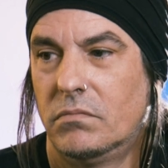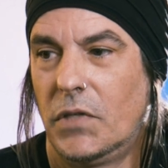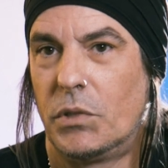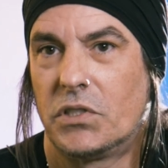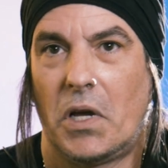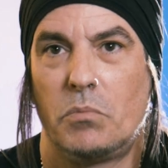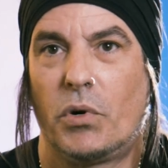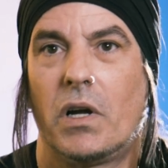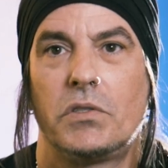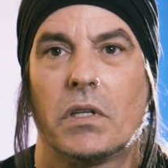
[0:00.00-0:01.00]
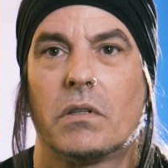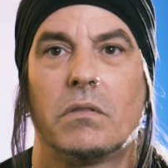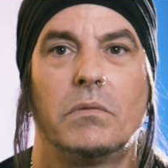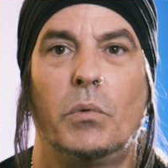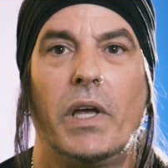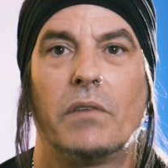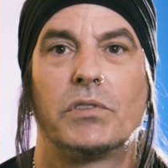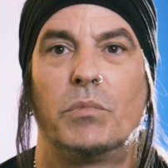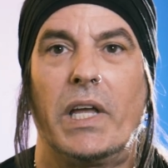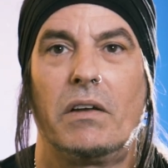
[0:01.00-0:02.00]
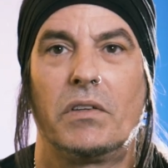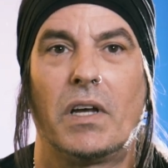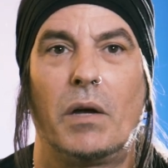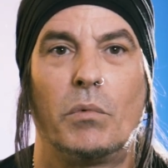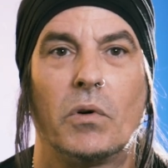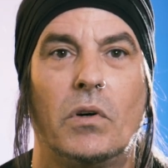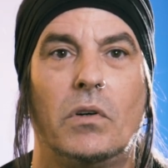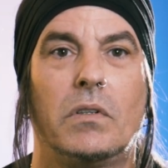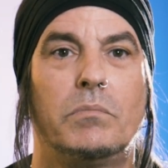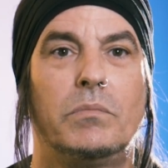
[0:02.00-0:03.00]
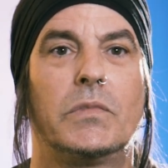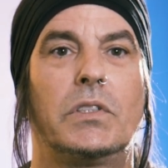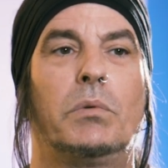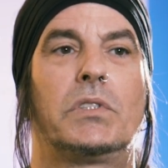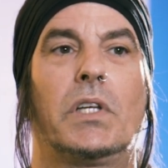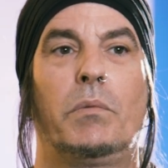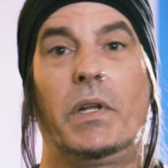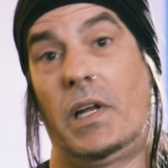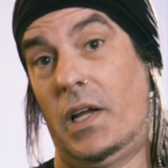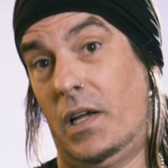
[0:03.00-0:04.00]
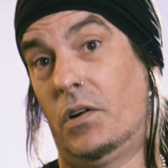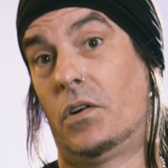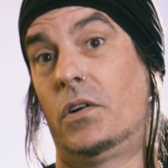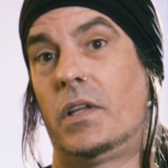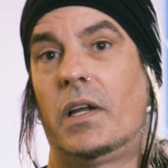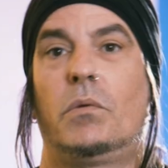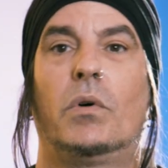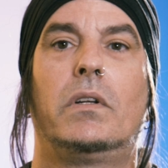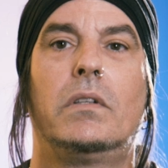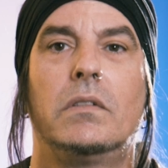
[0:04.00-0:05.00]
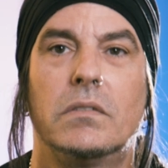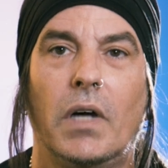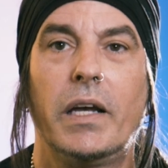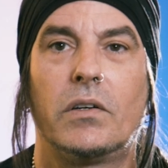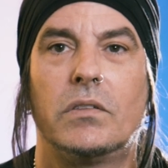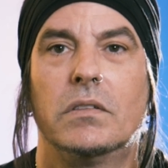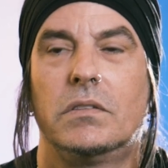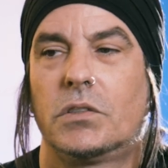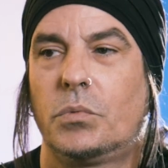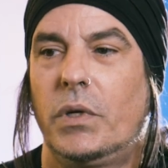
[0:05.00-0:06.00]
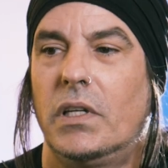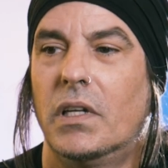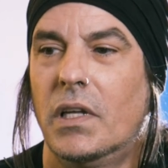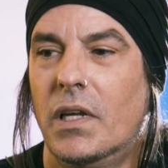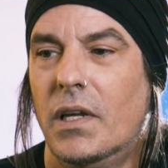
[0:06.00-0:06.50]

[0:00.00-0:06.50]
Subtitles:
maybe a side project. When we have some downtime, we'll call and see what's up. And then I had heard that he won Idol in Sweden.